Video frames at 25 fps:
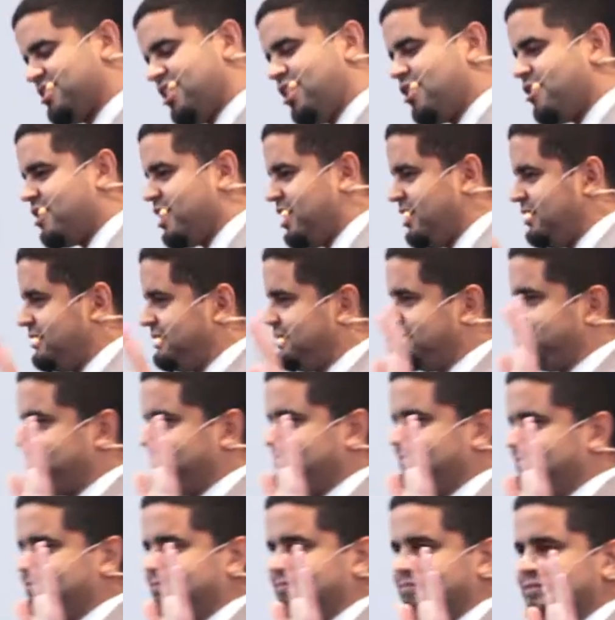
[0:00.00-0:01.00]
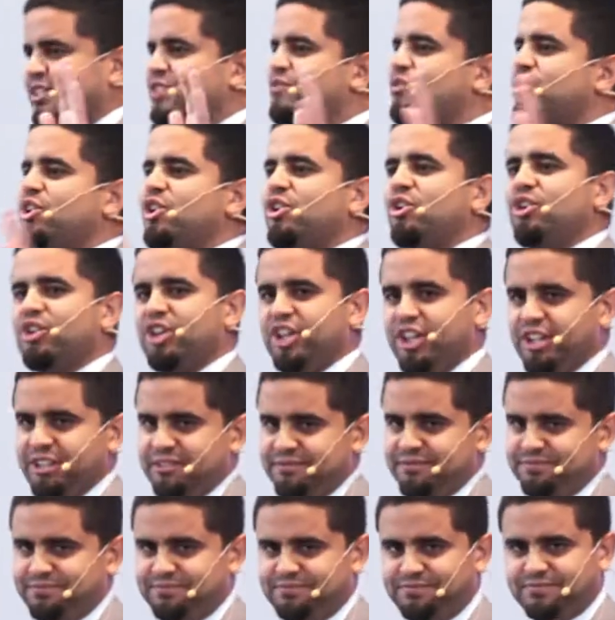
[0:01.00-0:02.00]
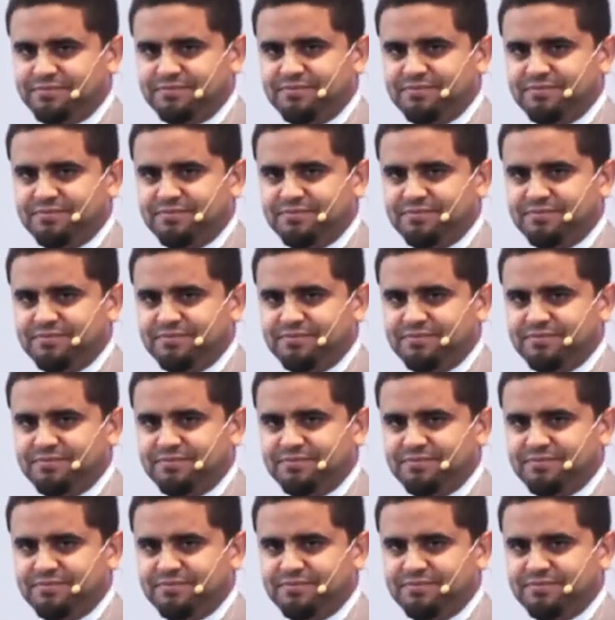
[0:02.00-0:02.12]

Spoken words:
Sorry. It's for your own good.